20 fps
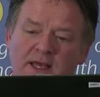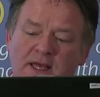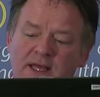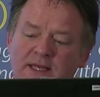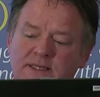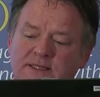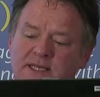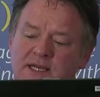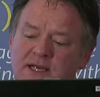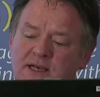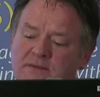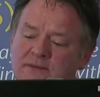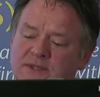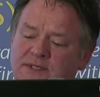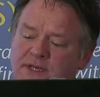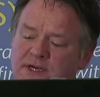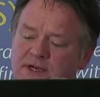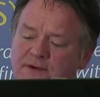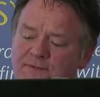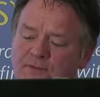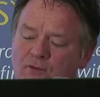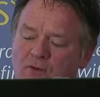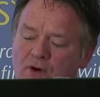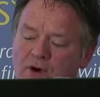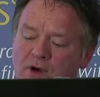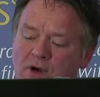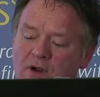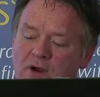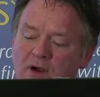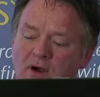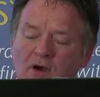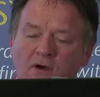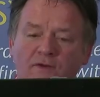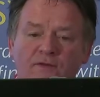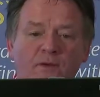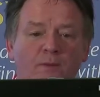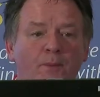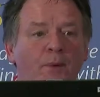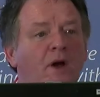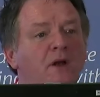In terms, therefore,
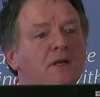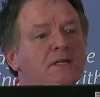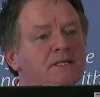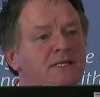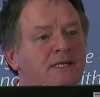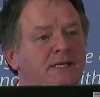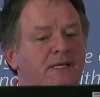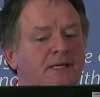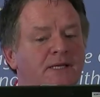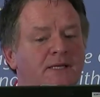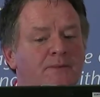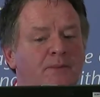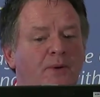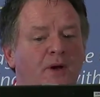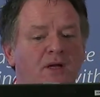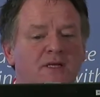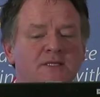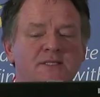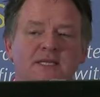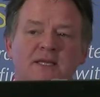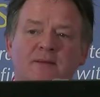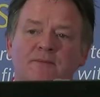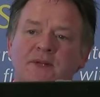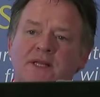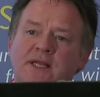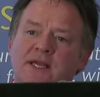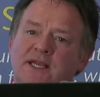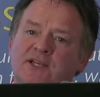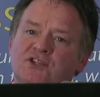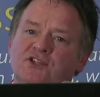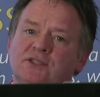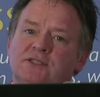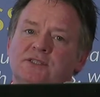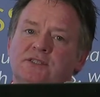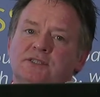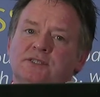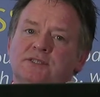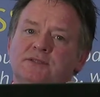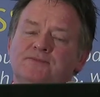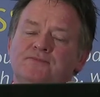of policy and policy
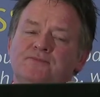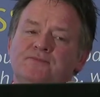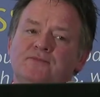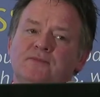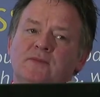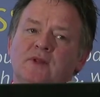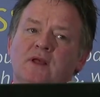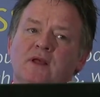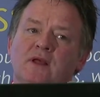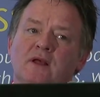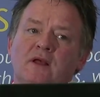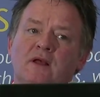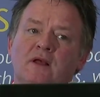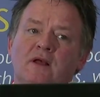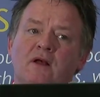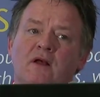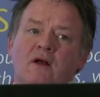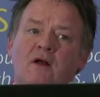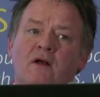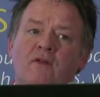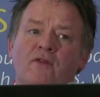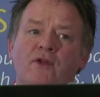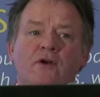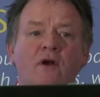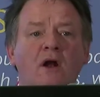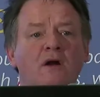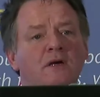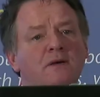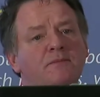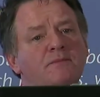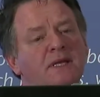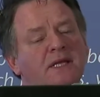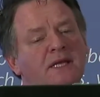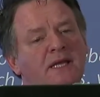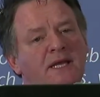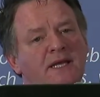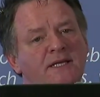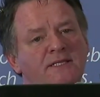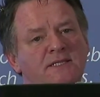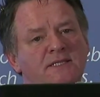implications, there are
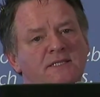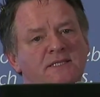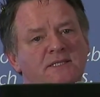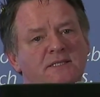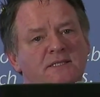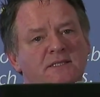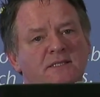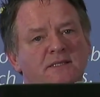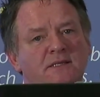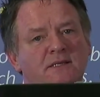implications